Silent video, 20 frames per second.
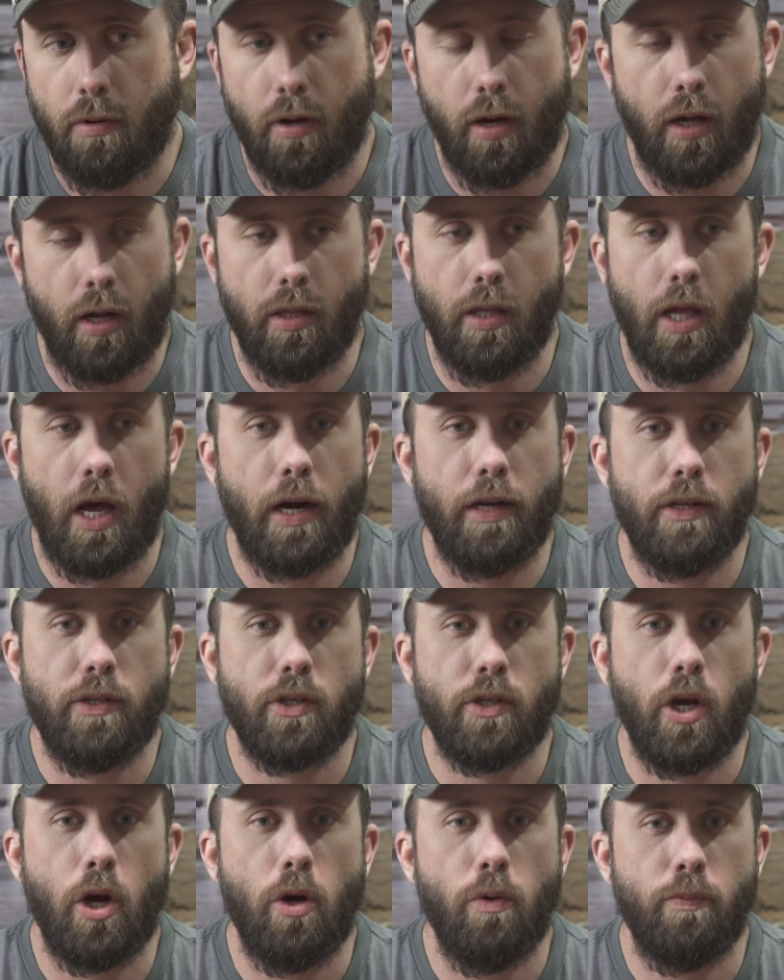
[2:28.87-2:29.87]
a lot of
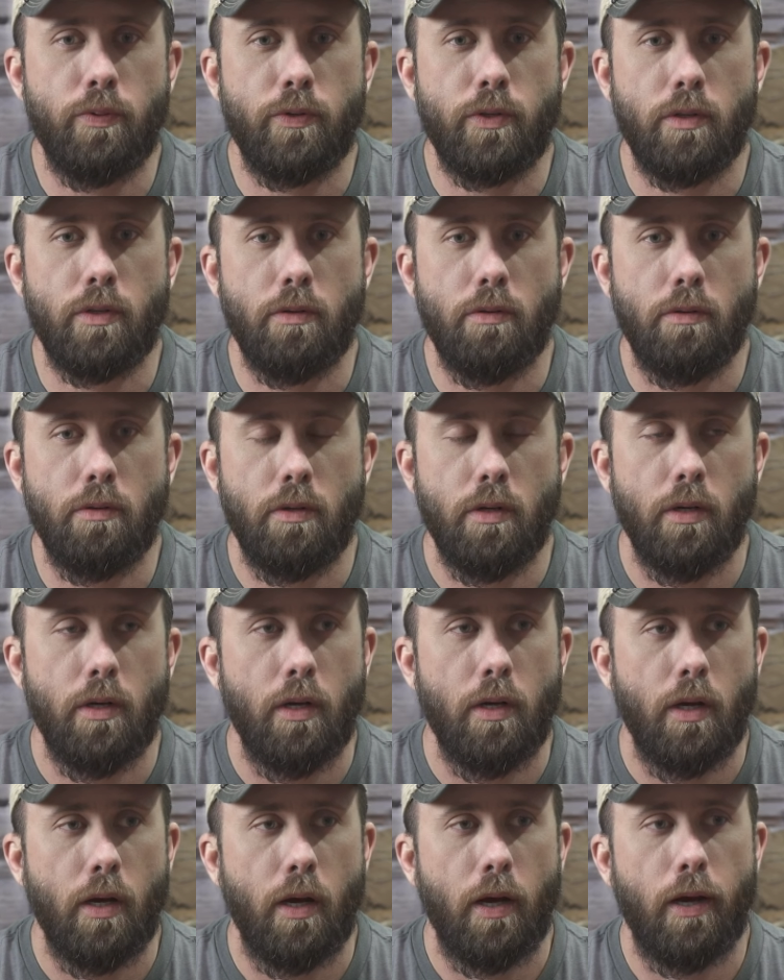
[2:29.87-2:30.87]
scopes
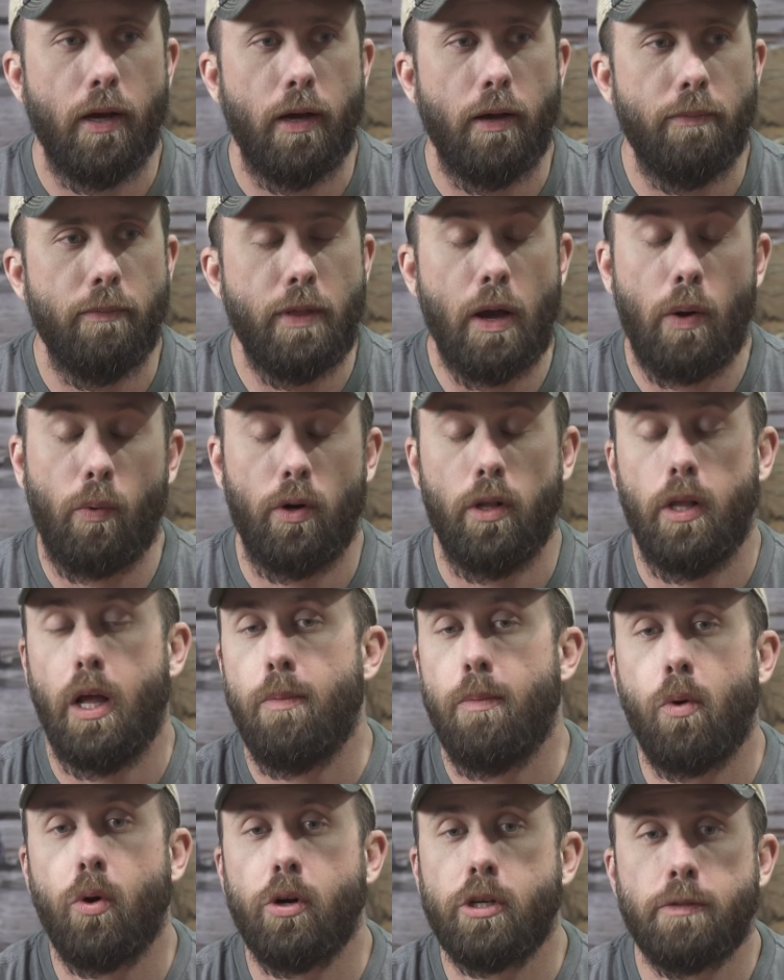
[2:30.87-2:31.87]
that were a
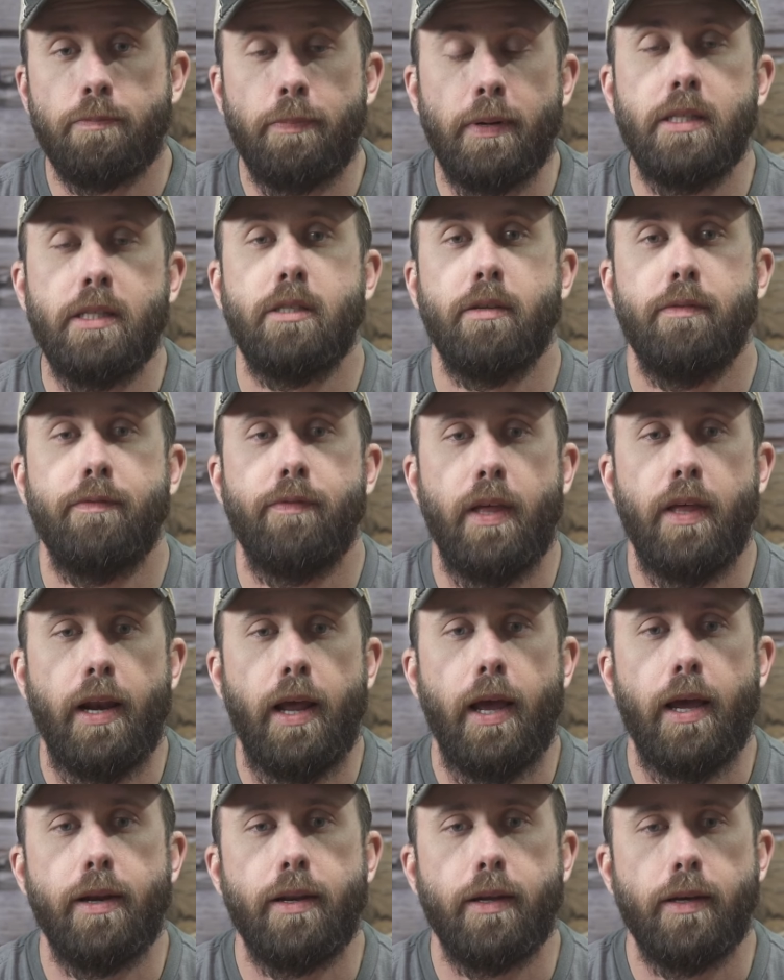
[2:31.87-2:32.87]
lot more expensive than
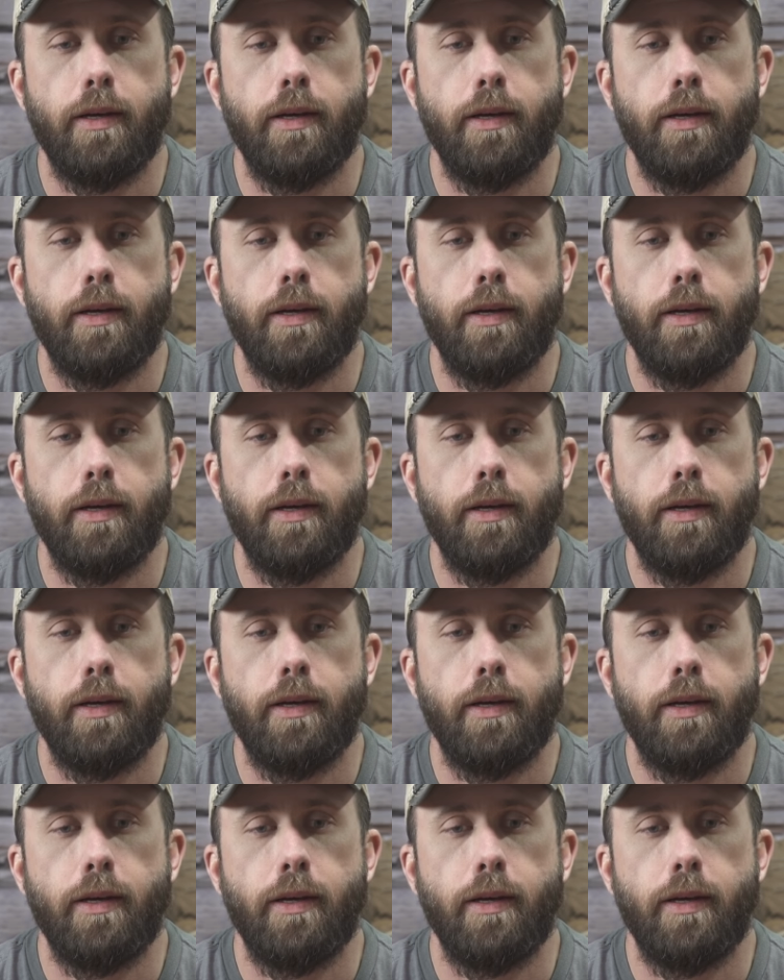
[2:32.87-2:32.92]
it.